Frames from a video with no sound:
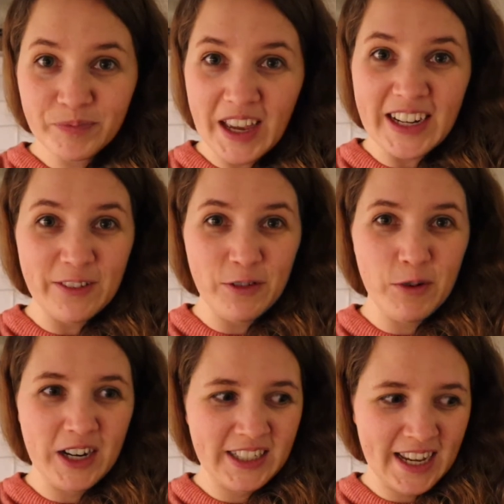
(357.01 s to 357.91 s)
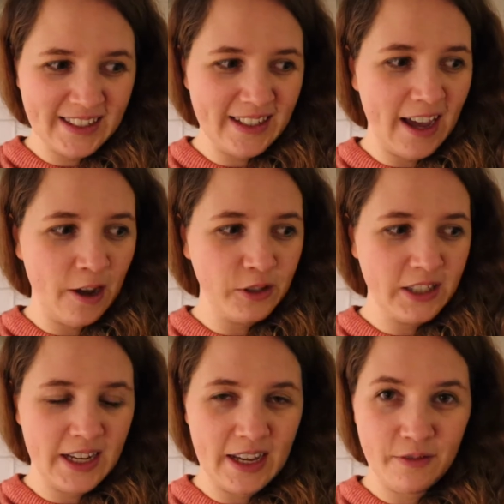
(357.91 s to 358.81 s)
I definitely want to test it
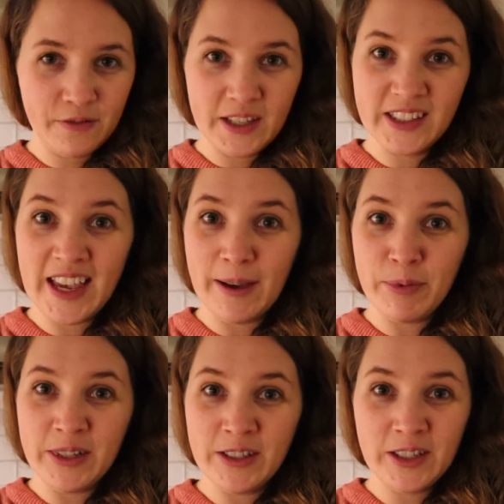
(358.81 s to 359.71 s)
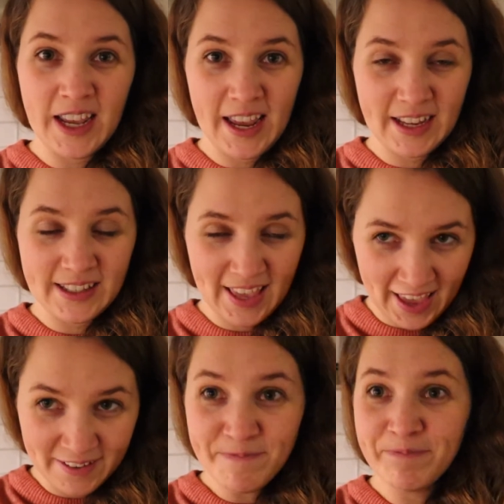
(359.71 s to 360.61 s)
out if this happens today again.